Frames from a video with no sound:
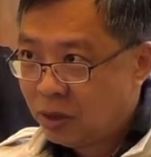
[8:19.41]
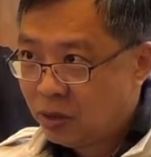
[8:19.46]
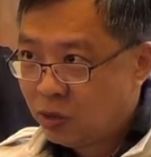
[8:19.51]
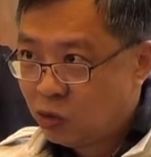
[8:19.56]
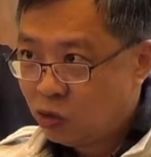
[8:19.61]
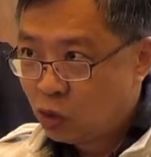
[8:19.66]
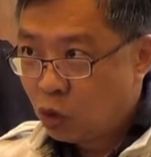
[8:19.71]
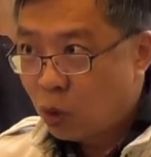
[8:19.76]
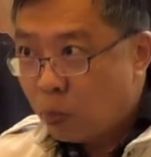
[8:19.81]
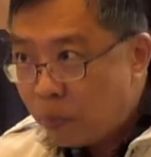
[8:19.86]

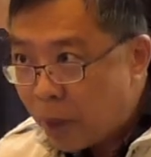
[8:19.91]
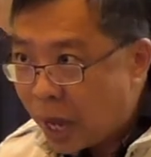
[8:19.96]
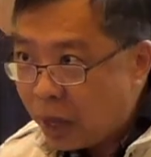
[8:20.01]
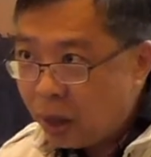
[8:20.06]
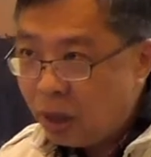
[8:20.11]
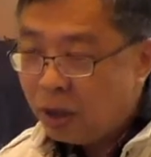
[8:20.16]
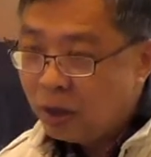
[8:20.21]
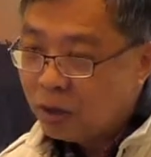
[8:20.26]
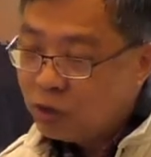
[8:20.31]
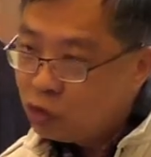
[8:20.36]
So
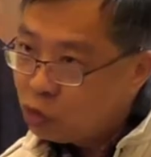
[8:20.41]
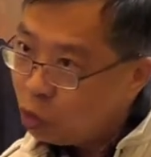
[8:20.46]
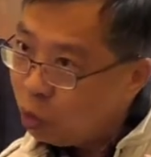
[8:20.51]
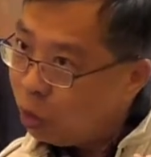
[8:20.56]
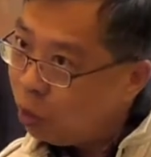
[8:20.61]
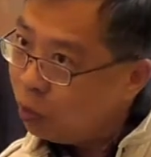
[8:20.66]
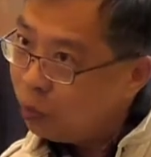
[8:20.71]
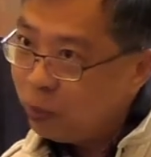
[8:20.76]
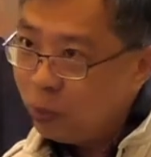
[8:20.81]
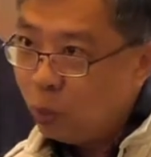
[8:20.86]

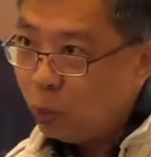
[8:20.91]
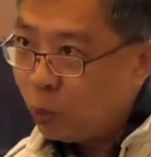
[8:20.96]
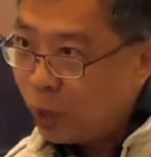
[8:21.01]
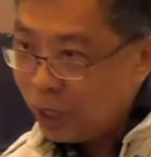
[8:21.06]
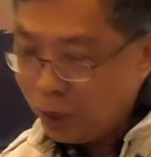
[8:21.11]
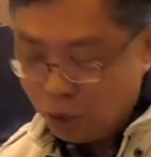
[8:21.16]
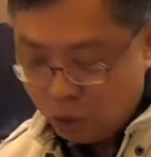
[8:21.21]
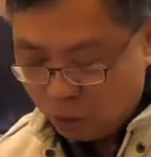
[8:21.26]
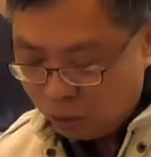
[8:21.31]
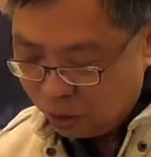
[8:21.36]

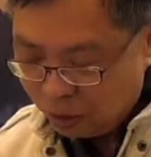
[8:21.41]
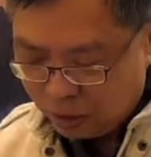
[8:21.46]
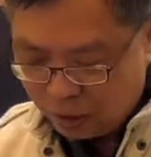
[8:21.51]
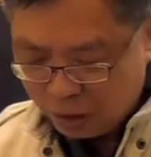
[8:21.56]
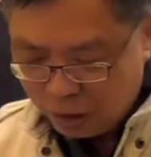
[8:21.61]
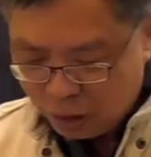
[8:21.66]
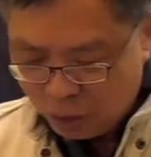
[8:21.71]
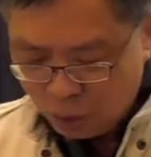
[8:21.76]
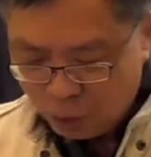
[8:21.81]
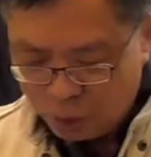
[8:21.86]
when
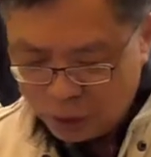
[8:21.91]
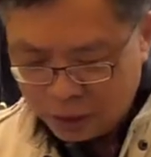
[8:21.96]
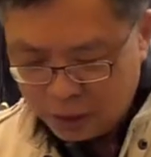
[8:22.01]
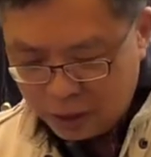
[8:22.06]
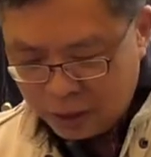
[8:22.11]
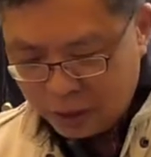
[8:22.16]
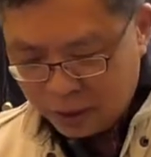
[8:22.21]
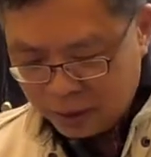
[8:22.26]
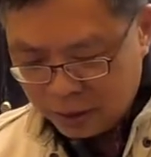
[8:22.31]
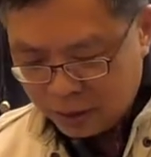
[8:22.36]

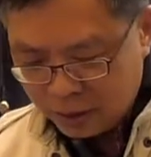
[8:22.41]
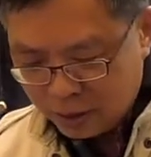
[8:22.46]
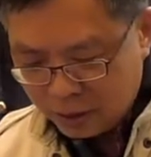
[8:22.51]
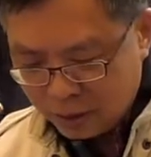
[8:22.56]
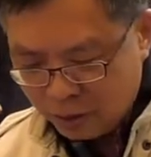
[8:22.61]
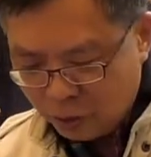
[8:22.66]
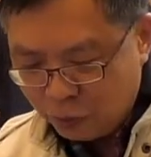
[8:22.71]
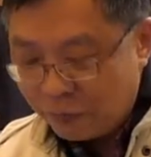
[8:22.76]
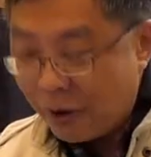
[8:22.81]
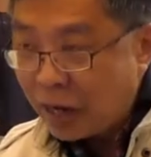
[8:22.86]
you